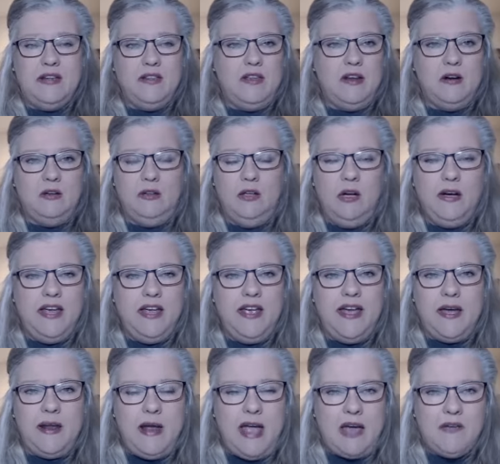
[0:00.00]
they're looking
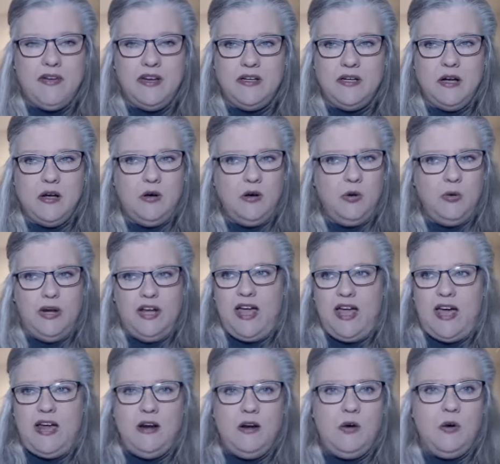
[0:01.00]
at having to go to a
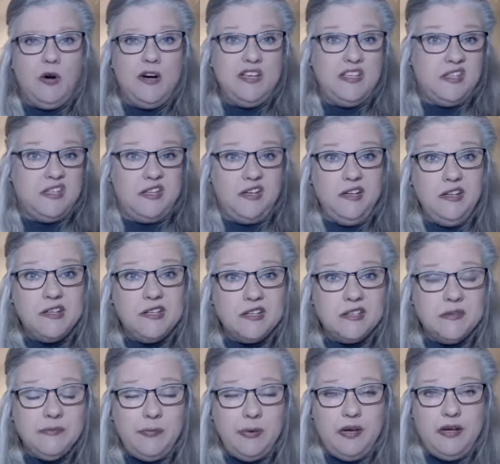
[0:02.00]
category six
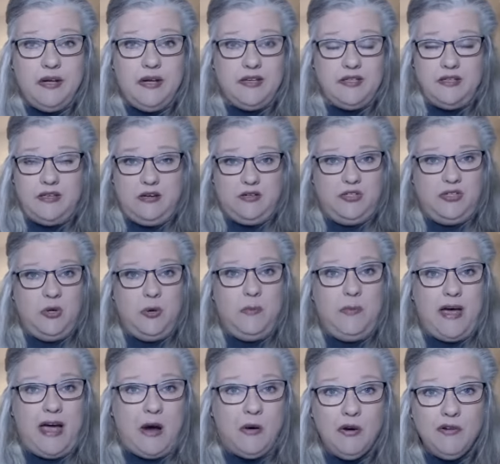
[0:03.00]
because they're so
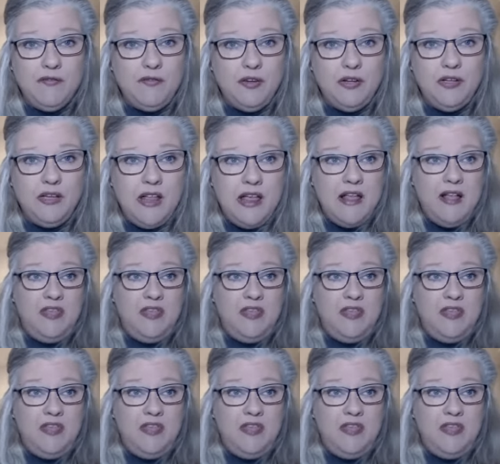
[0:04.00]
powerful.